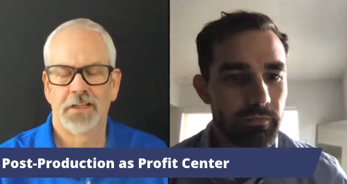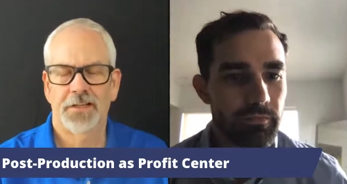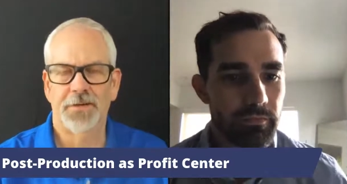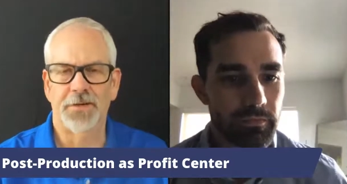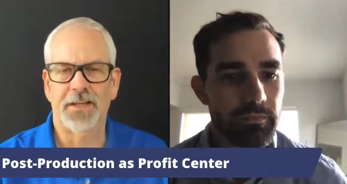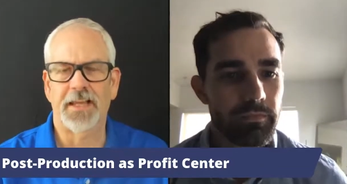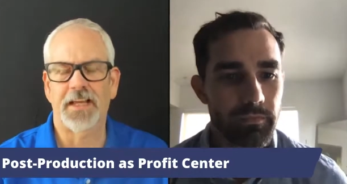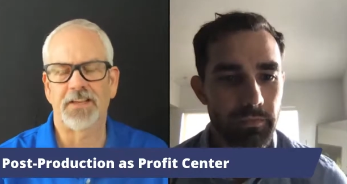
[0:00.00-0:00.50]

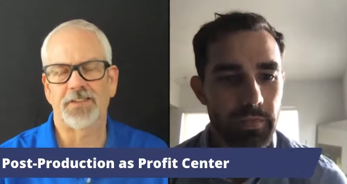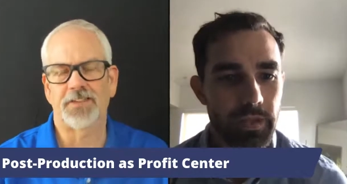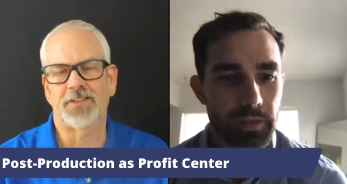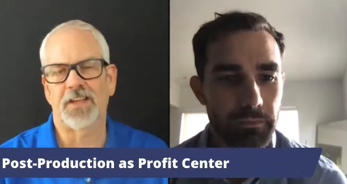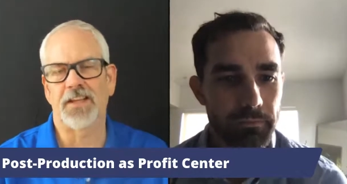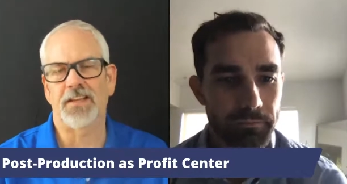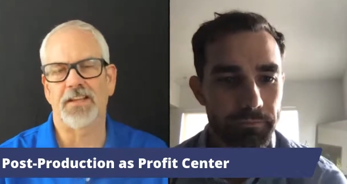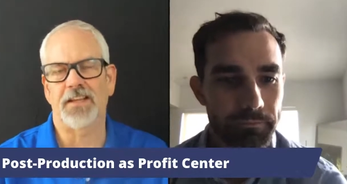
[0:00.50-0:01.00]
Speaker 1: because
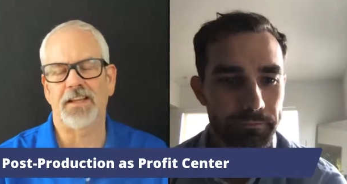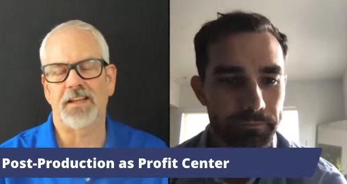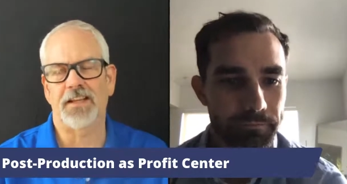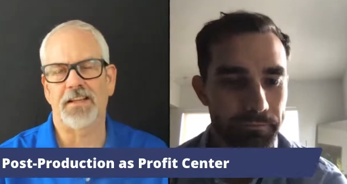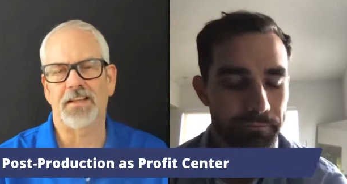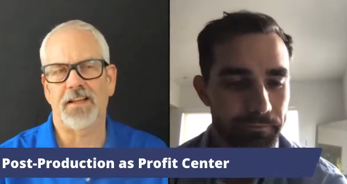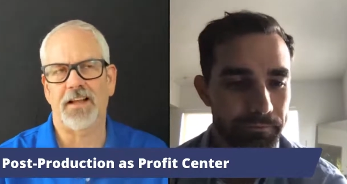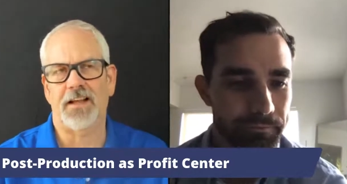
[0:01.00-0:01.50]
and
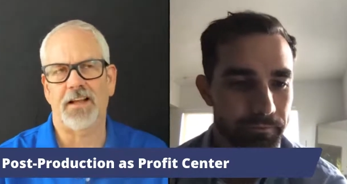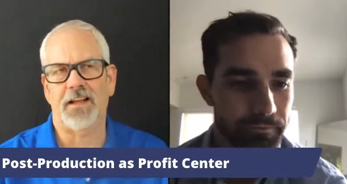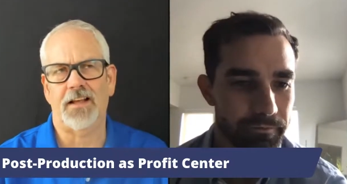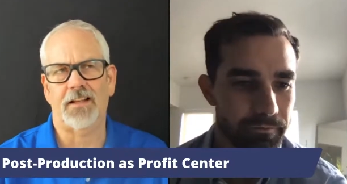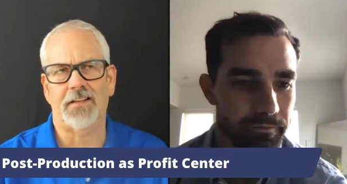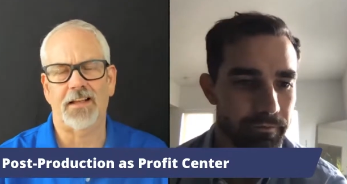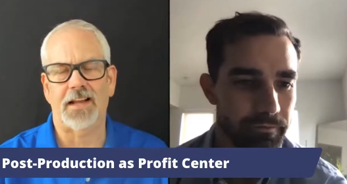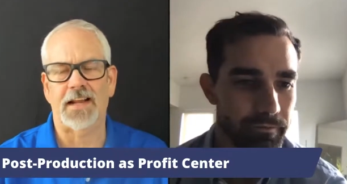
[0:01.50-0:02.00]
and
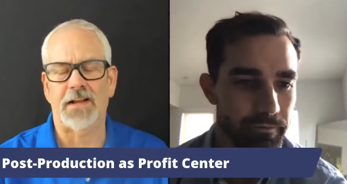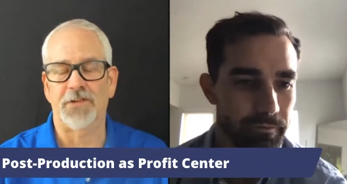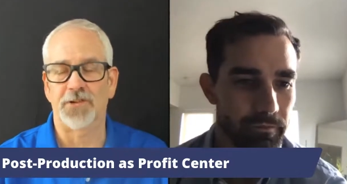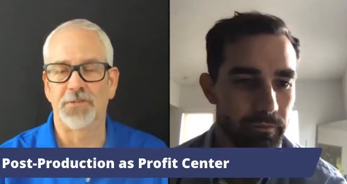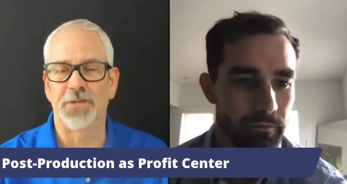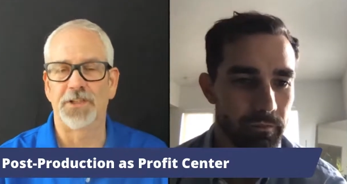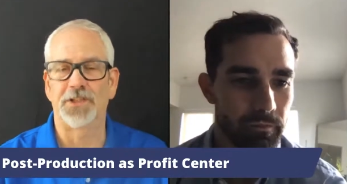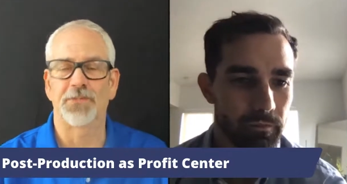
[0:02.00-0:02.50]
uh, like I
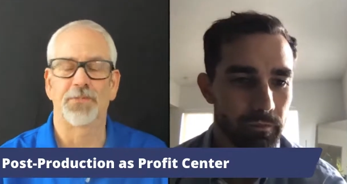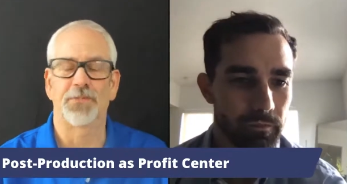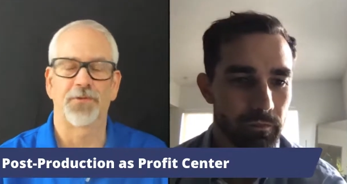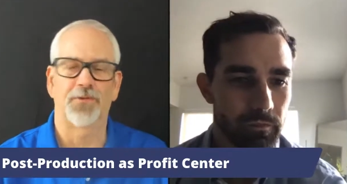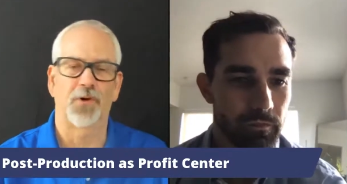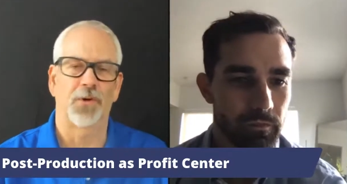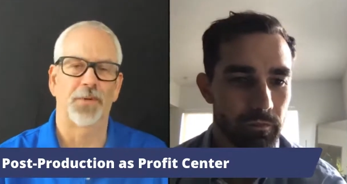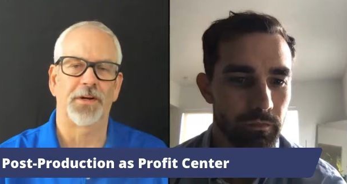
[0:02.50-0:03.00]
was mentioning
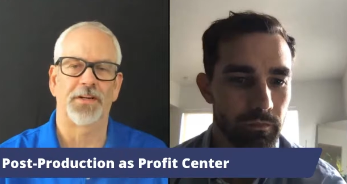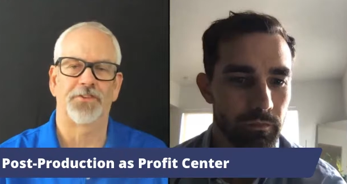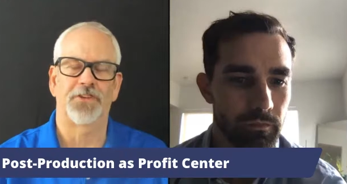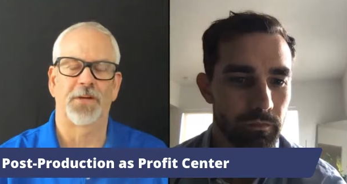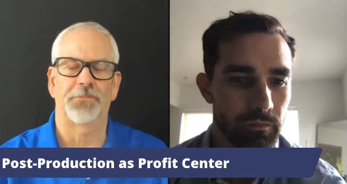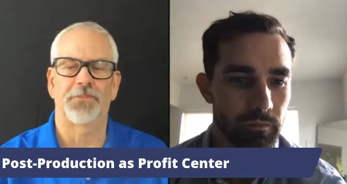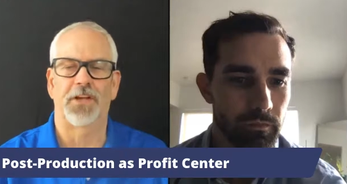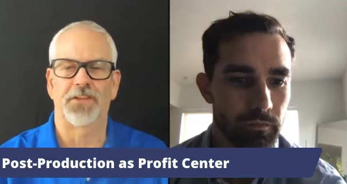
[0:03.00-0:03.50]
before we
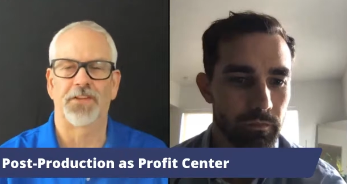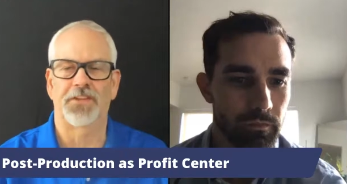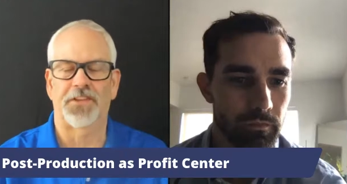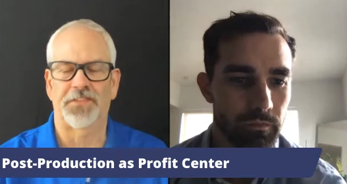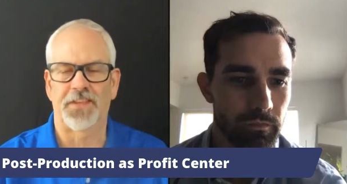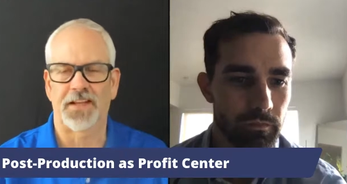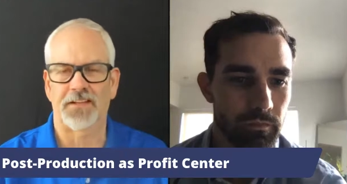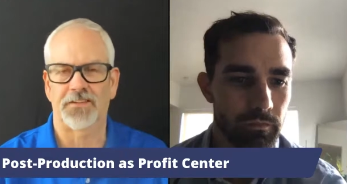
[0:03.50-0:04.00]
jumped on the
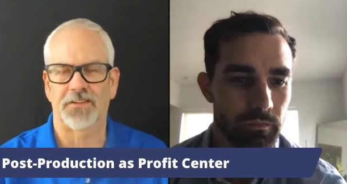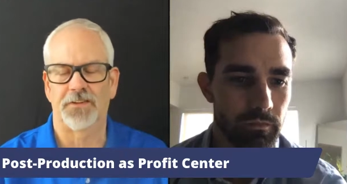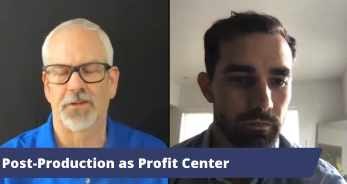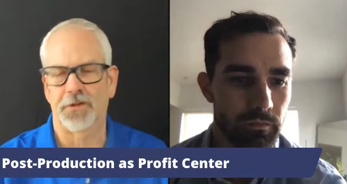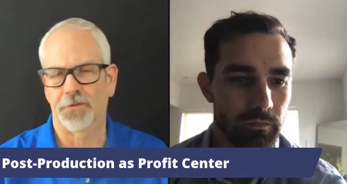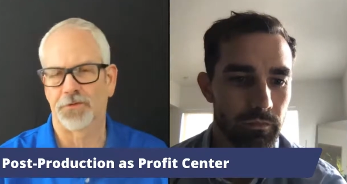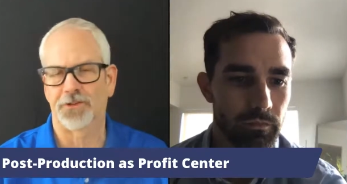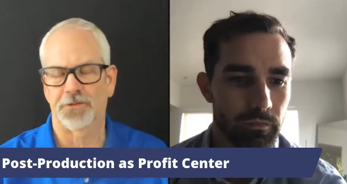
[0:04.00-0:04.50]
thing to
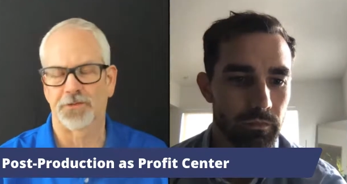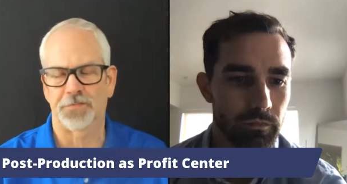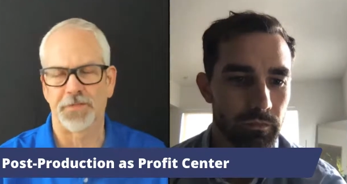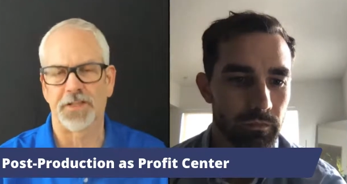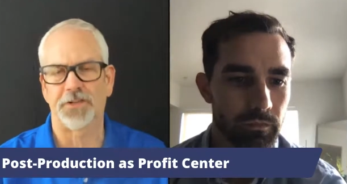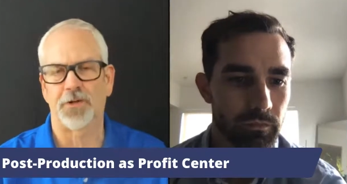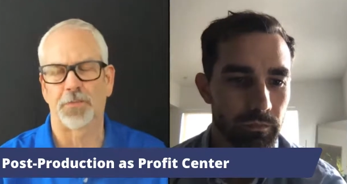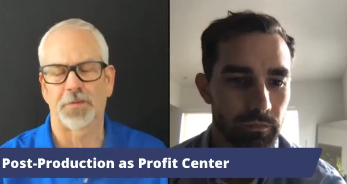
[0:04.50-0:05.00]
do, just
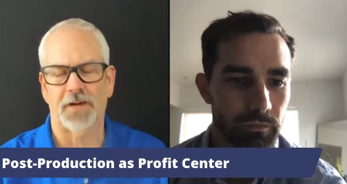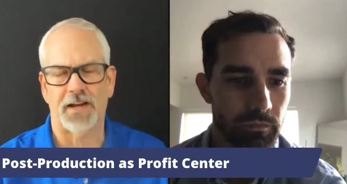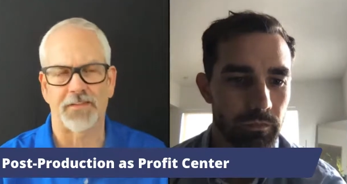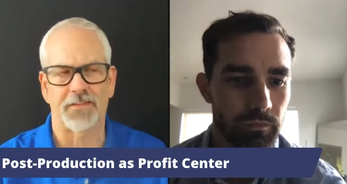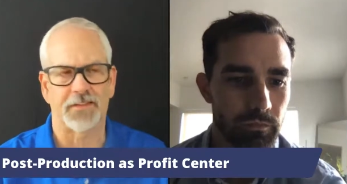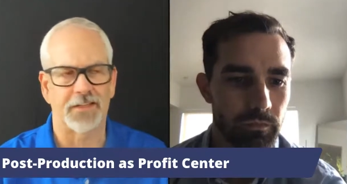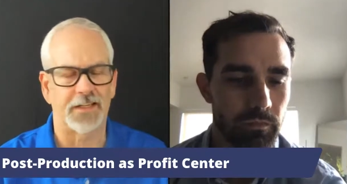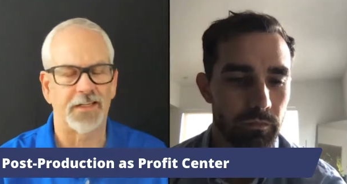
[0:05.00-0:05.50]
me and you
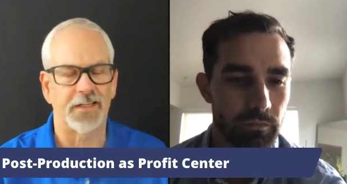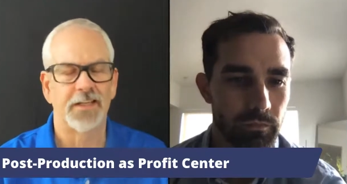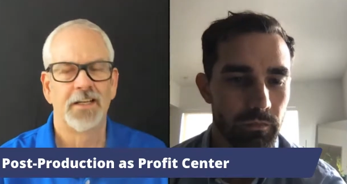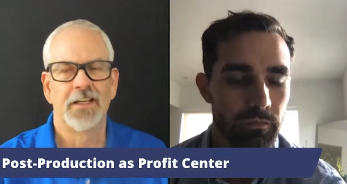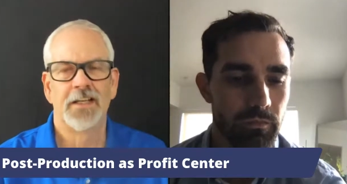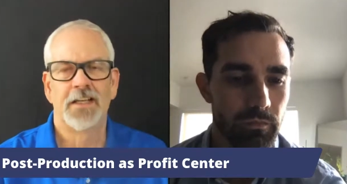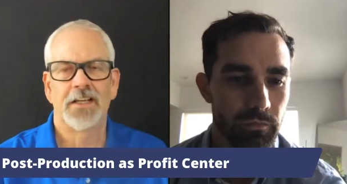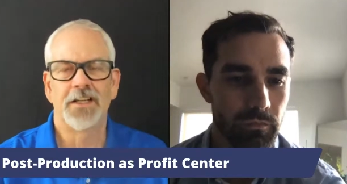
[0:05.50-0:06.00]
privately,
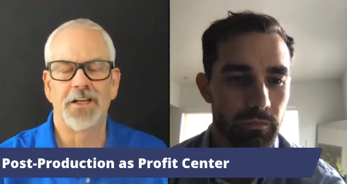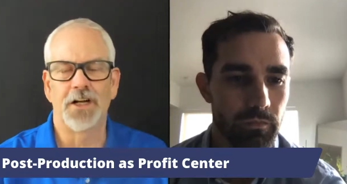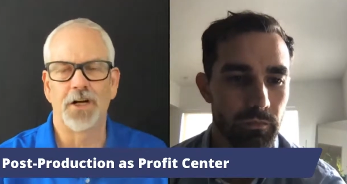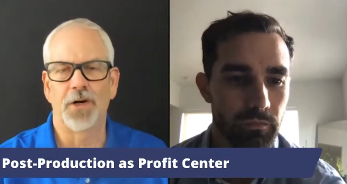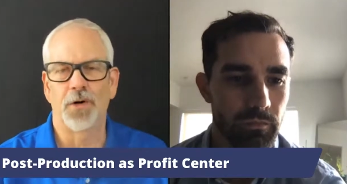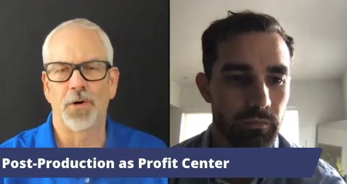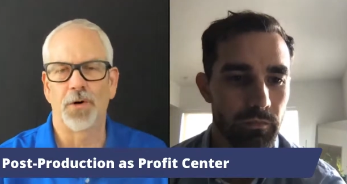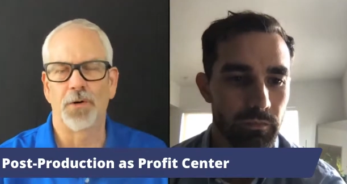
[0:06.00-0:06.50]
you
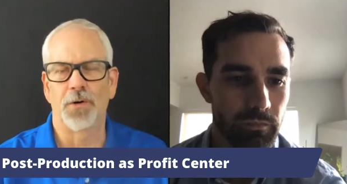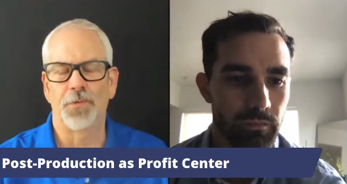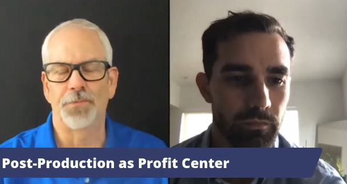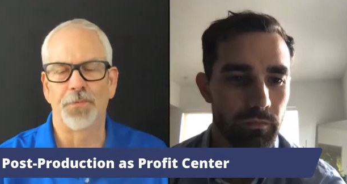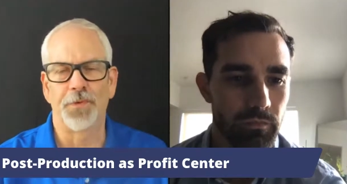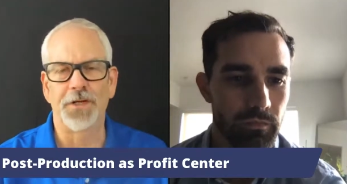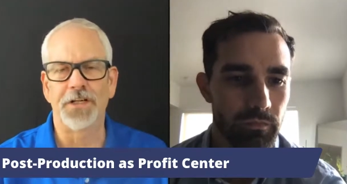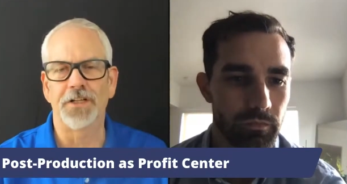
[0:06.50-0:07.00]
know,
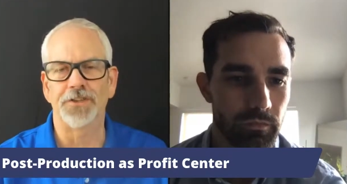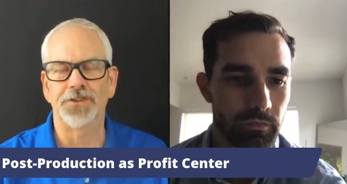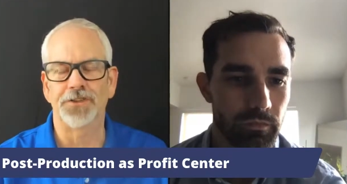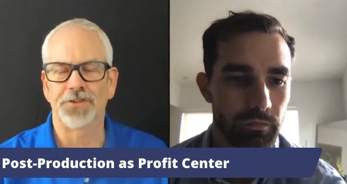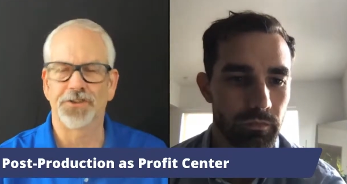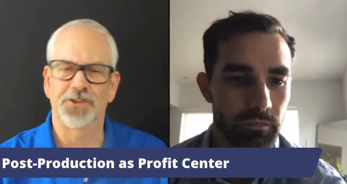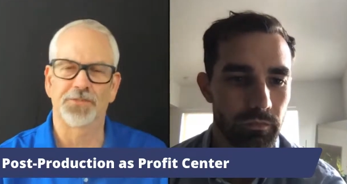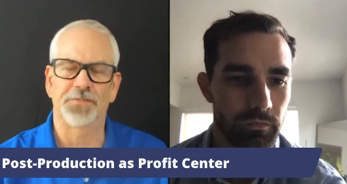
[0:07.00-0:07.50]
we don't
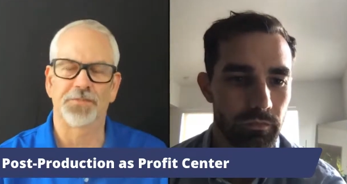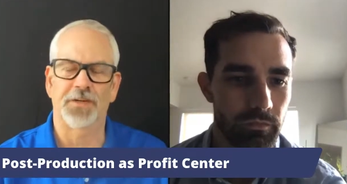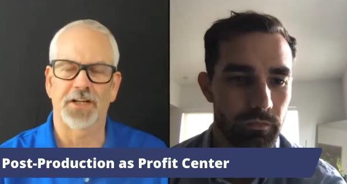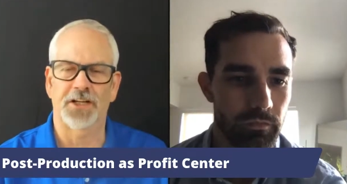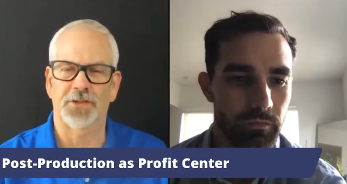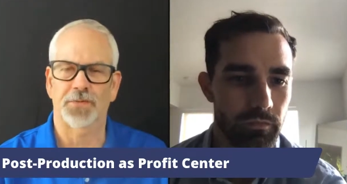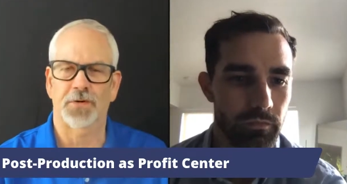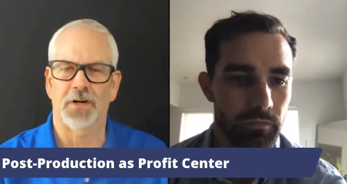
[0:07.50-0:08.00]
do this because we're